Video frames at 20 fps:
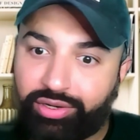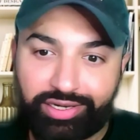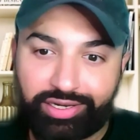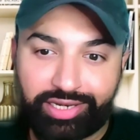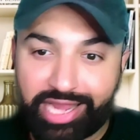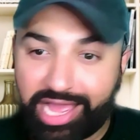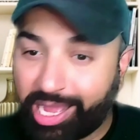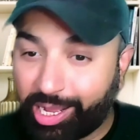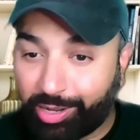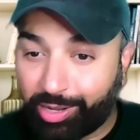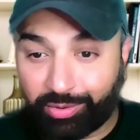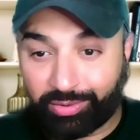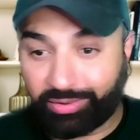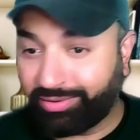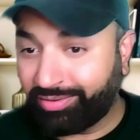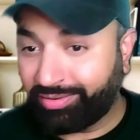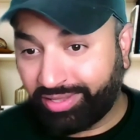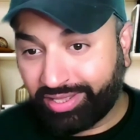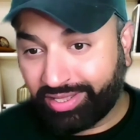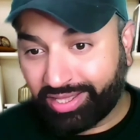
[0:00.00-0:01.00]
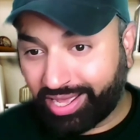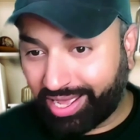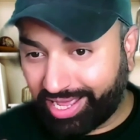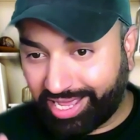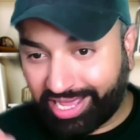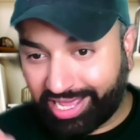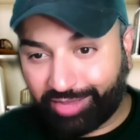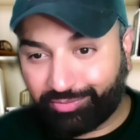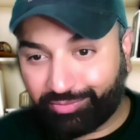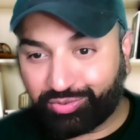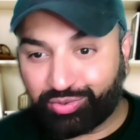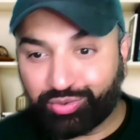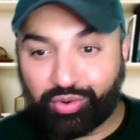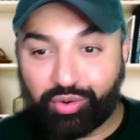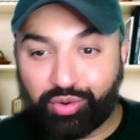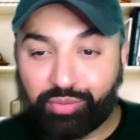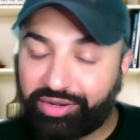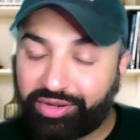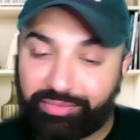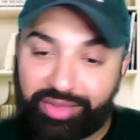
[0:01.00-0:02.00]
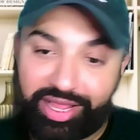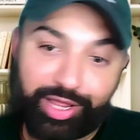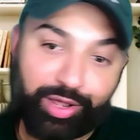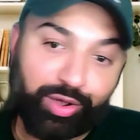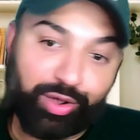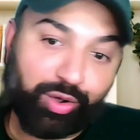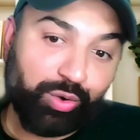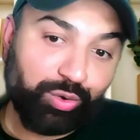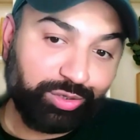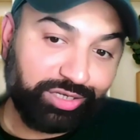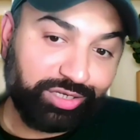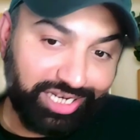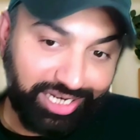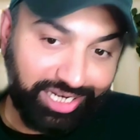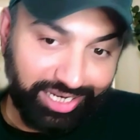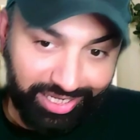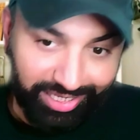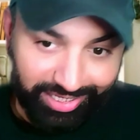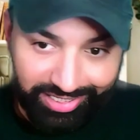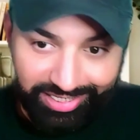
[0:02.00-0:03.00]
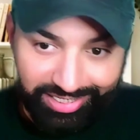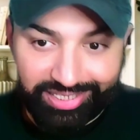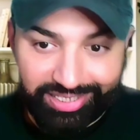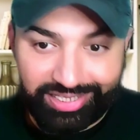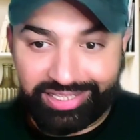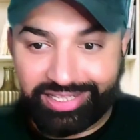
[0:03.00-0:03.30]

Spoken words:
now I have to open my own clinic?